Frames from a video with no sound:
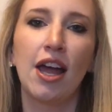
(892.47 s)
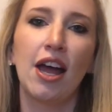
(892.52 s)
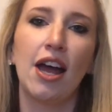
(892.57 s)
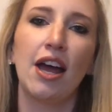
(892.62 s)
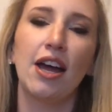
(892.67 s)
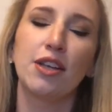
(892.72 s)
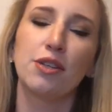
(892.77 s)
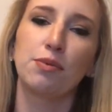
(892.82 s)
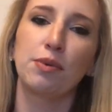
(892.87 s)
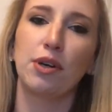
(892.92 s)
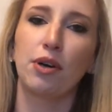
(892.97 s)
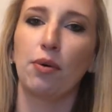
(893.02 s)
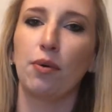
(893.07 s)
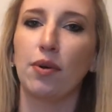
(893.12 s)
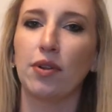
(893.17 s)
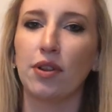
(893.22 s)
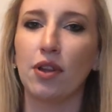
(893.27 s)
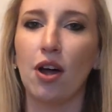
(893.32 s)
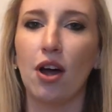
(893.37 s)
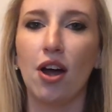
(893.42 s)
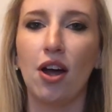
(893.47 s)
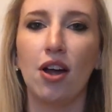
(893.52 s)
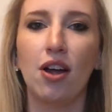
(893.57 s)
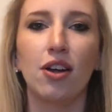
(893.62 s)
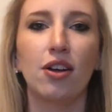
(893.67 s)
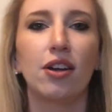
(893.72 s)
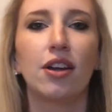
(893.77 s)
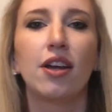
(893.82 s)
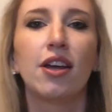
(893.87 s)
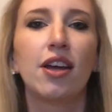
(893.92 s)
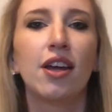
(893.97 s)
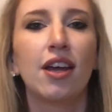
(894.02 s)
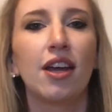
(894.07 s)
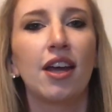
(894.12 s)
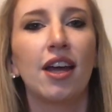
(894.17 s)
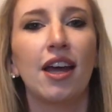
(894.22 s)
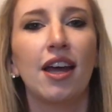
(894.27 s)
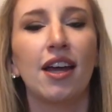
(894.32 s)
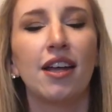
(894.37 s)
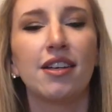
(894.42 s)
as we go along,
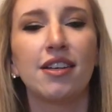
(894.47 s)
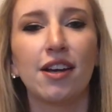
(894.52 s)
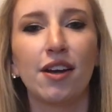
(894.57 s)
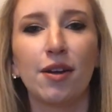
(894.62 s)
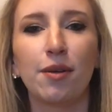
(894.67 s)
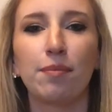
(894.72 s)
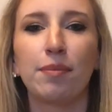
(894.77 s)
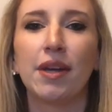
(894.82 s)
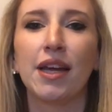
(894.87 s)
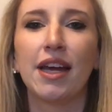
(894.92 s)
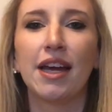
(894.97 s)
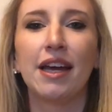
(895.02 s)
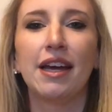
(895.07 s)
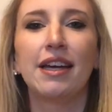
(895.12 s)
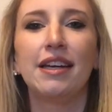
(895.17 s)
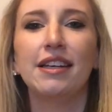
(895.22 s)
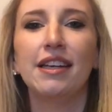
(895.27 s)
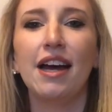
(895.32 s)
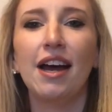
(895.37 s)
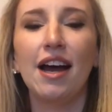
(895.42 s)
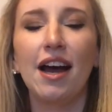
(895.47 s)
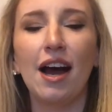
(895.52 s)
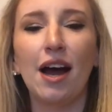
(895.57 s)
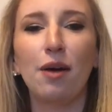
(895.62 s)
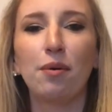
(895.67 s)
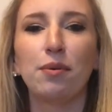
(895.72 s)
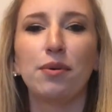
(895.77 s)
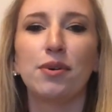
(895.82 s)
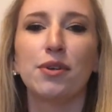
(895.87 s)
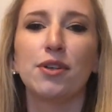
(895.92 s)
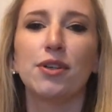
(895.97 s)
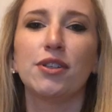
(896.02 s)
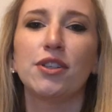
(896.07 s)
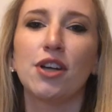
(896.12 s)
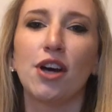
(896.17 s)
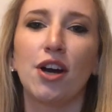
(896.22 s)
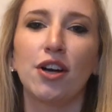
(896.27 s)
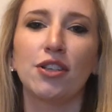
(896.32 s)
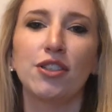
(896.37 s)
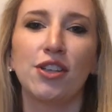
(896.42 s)
and yeah, I will
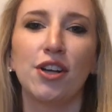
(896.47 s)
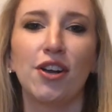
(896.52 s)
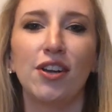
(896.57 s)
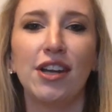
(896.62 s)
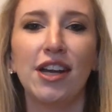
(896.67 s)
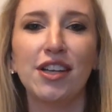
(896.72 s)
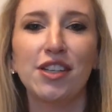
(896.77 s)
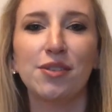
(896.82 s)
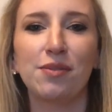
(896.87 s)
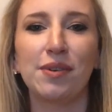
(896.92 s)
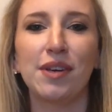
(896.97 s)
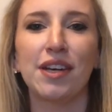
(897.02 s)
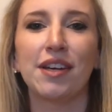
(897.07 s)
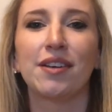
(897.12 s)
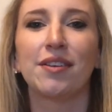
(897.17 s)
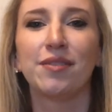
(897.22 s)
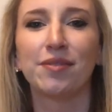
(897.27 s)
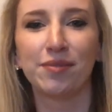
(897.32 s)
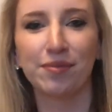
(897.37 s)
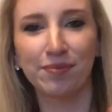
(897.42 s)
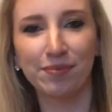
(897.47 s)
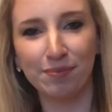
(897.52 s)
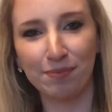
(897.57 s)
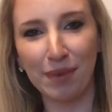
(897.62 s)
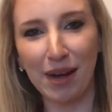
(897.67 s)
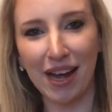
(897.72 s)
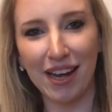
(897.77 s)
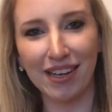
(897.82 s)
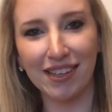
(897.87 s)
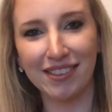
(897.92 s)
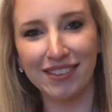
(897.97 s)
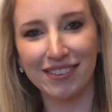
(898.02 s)
talk to y'all next week. Bye.